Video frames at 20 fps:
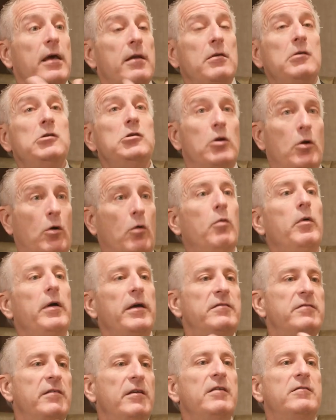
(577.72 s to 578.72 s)
can, you know,
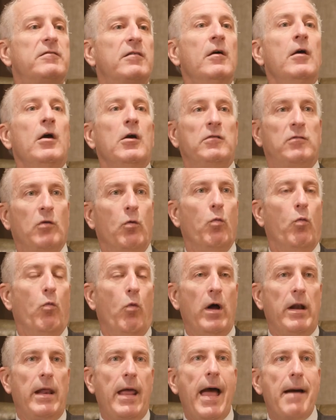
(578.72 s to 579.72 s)
it's so
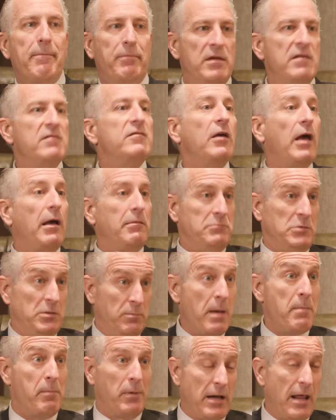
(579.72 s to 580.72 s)
what happens,
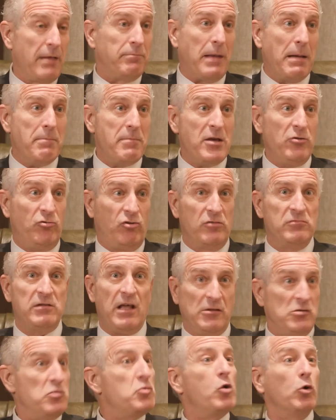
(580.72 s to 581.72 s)
remember that I mentioned
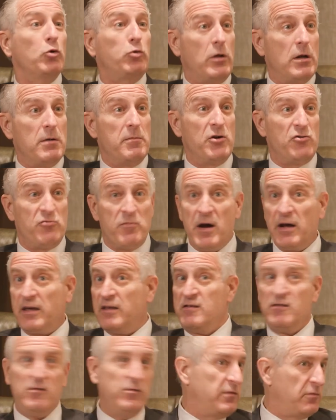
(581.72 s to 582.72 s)
that you go to an emerging
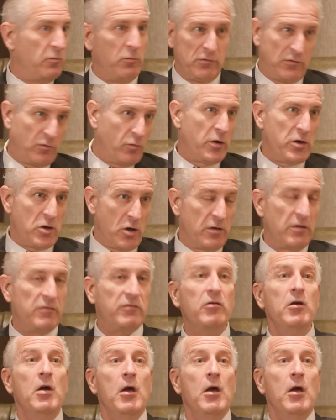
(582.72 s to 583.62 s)
market, you see what's going on.